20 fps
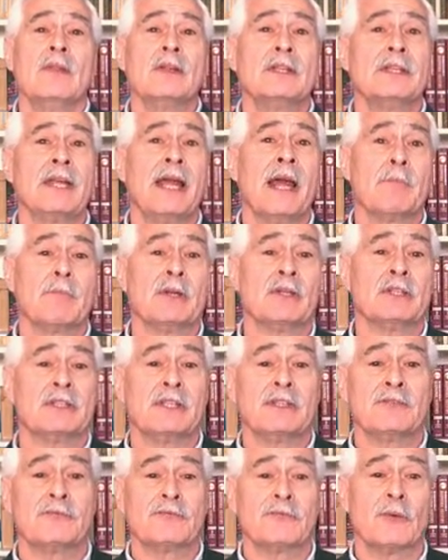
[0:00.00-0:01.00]
This
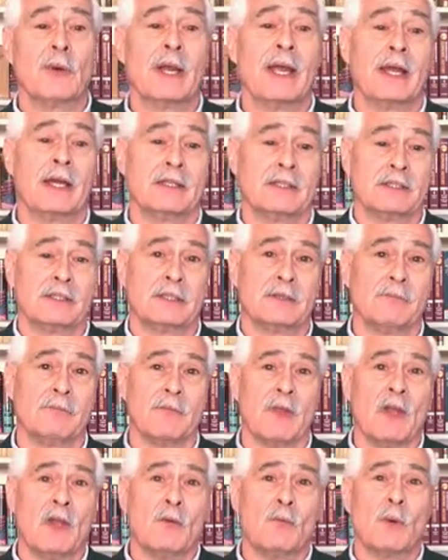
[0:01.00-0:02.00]
happens in France,
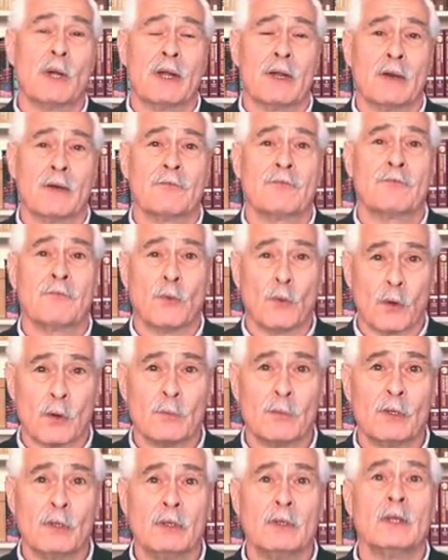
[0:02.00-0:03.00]
where
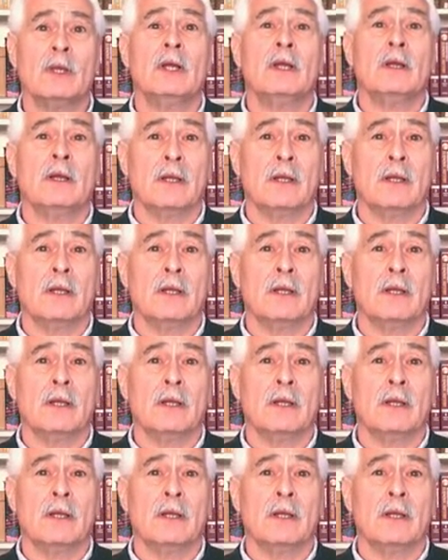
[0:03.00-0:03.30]
formal